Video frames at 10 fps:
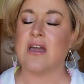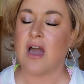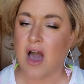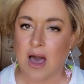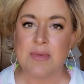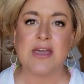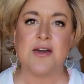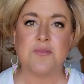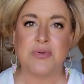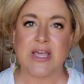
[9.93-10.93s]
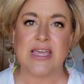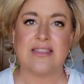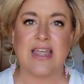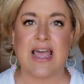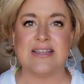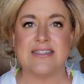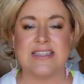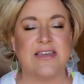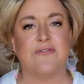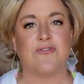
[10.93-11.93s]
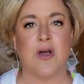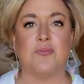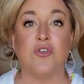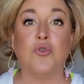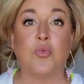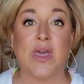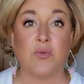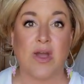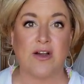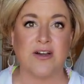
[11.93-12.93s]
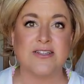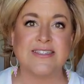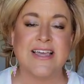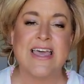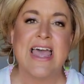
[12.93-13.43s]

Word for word: common complaint that I see from new wig wearers,